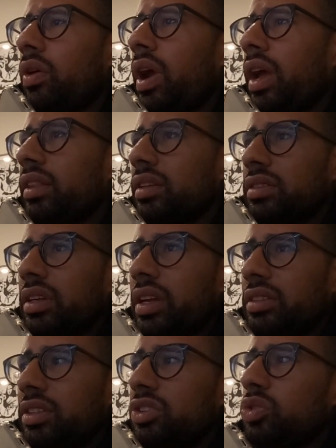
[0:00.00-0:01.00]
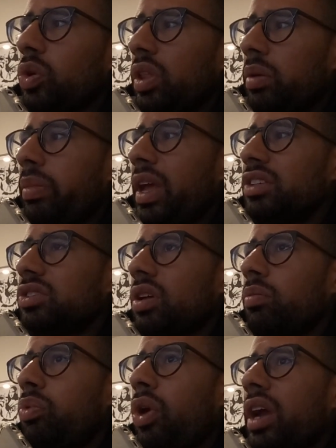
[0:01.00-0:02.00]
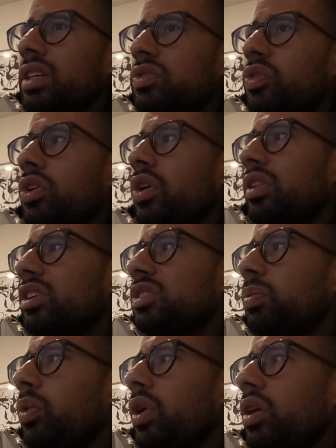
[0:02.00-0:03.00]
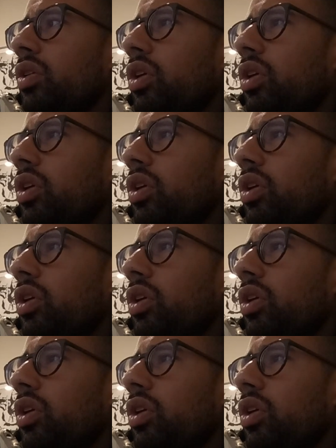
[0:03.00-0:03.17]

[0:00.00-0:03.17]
Correct. Is this solely based on price for you at this point?